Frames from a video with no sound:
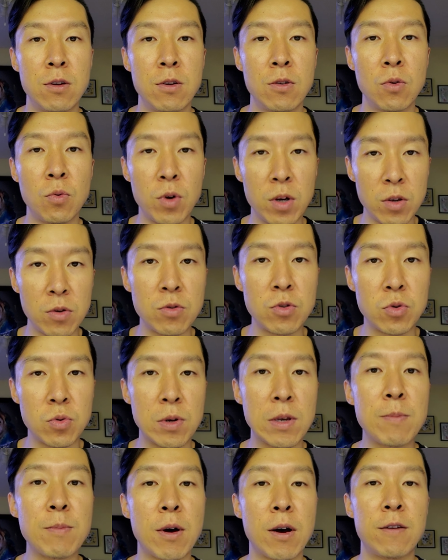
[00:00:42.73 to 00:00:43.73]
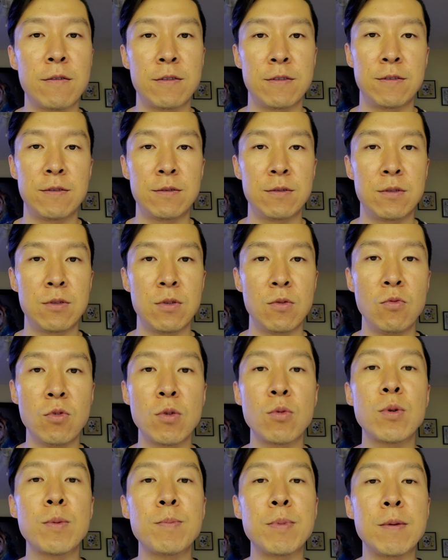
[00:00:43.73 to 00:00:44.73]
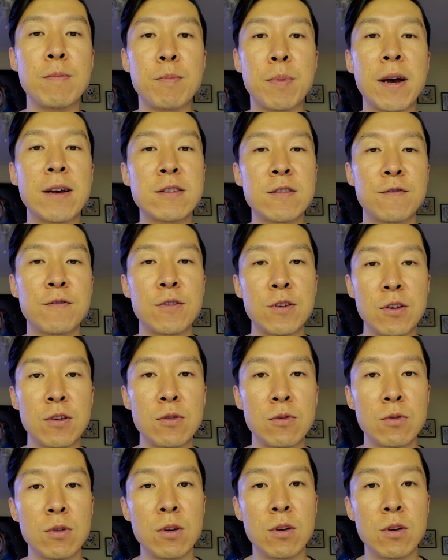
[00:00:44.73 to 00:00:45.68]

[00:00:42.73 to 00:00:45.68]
what you dream of, what would be best for you,